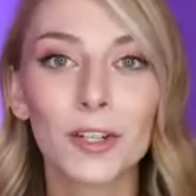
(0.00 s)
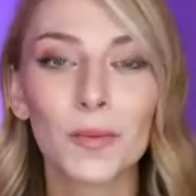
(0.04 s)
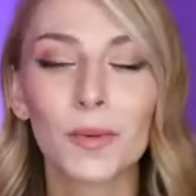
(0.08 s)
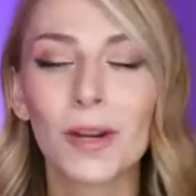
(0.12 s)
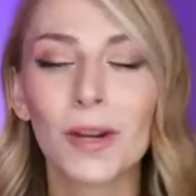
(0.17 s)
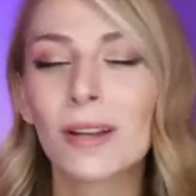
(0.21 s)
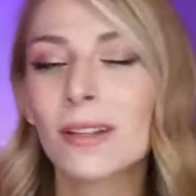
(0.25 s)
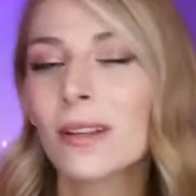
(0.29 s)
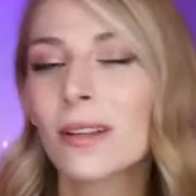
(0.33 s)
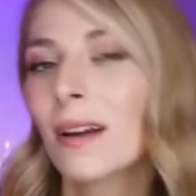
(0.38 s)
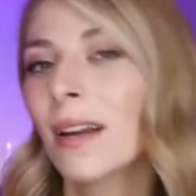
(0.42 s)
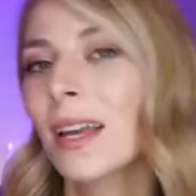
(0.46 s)
We're
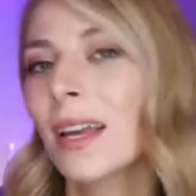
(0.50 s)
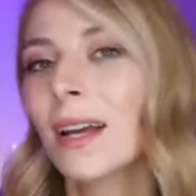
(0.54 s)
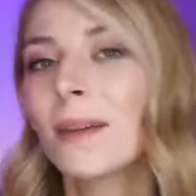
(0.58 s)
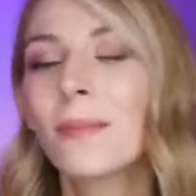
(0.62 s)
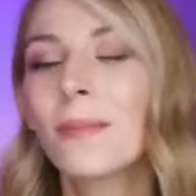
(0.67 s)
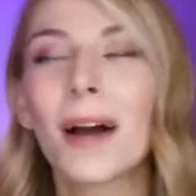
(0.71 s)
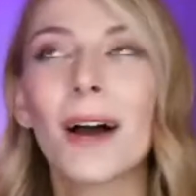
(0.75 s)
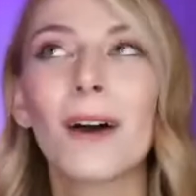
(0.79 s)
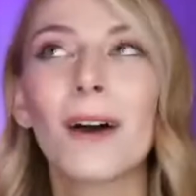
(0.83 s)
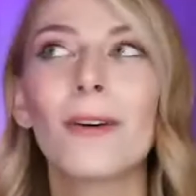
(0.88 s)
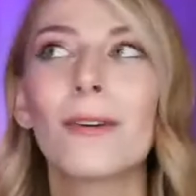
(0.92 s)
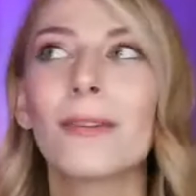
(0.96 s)
not talking
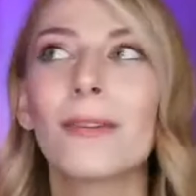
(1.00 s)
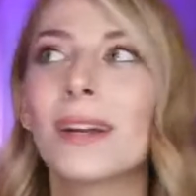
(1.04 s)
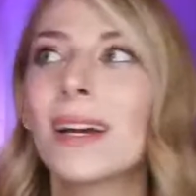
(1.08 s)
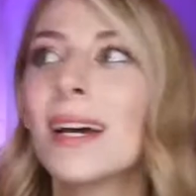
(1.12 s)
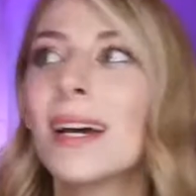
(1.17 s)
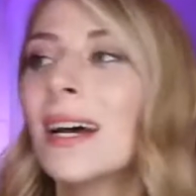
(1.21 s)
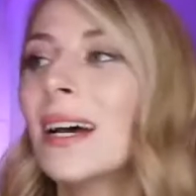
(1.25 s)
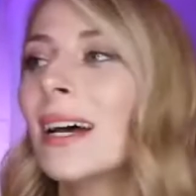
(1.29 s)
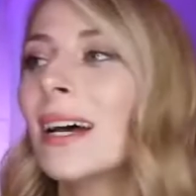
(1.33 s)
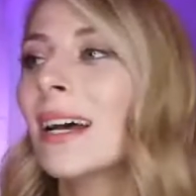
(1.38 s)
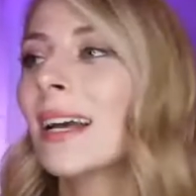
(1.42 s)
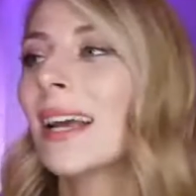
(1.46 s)
about
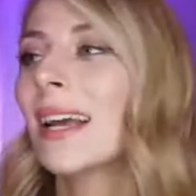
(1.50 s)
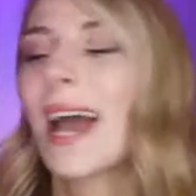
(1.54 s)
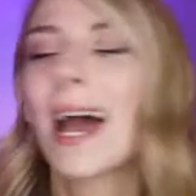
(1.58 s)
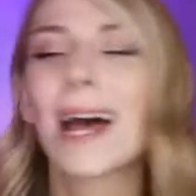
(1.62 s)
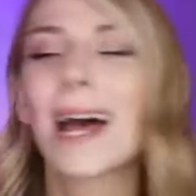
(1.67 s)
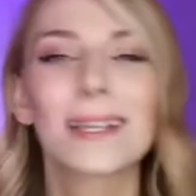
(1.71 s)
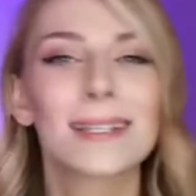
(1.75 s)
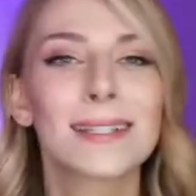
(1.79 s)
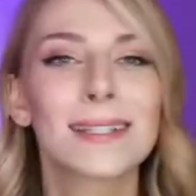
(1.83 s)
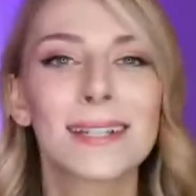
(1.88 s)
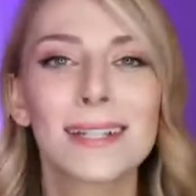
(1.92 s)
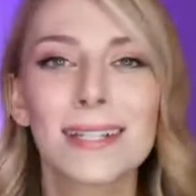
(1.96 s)

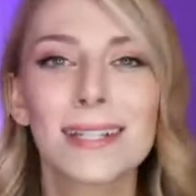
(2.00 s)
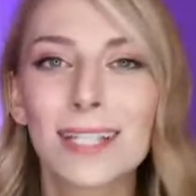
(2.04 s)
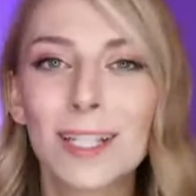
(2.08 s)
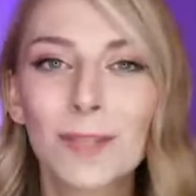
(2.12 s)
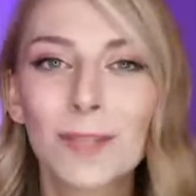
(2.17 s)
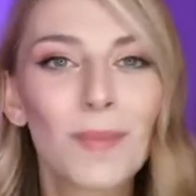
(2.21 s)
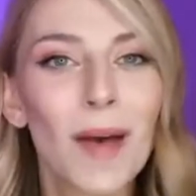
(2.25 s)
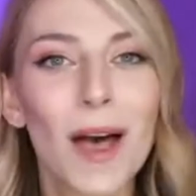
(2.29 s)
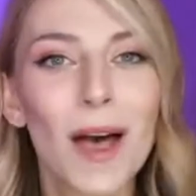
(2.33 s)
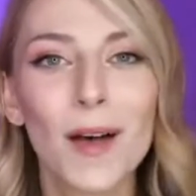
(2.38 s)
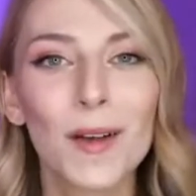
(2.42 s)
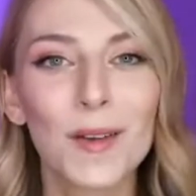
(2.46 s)
casting
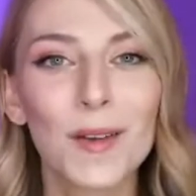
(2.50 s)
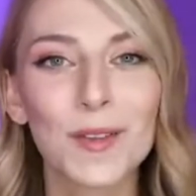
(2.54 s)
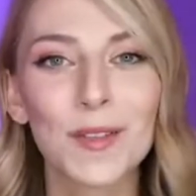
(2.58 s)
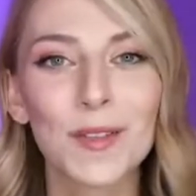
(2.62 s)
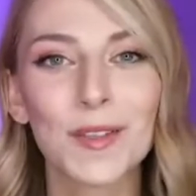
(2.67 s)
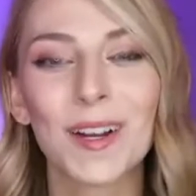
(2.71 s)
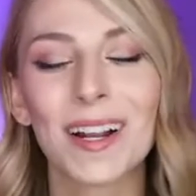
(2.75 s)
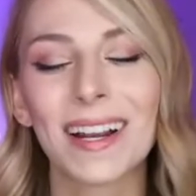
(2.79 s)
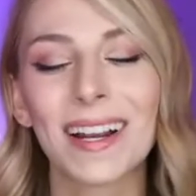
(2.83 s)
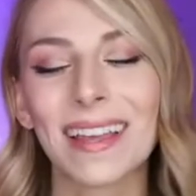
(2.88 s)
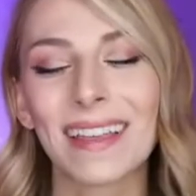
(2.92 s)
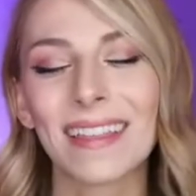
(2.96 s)
spells
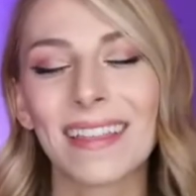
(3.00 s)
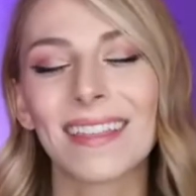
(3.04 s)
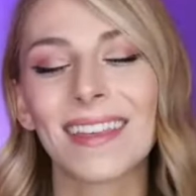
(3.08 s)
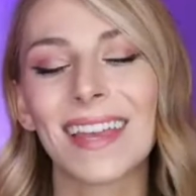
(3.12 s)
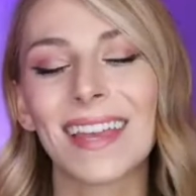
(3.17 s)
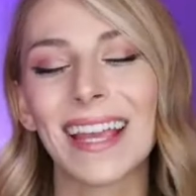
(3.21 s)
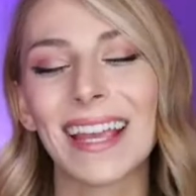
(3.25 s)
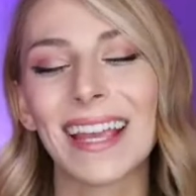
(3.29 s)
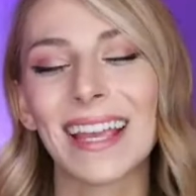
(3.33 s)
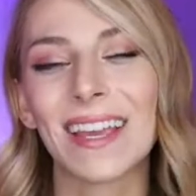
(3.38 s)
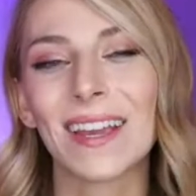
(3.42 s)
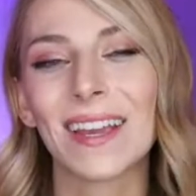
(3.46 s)
or
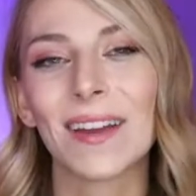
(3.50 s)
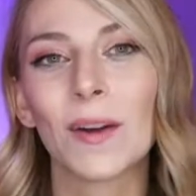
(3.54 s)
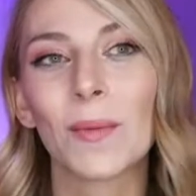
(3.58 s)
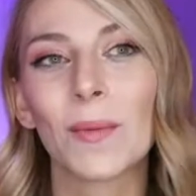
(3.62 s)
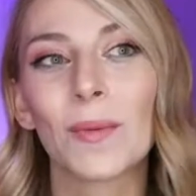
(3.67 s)
anything here.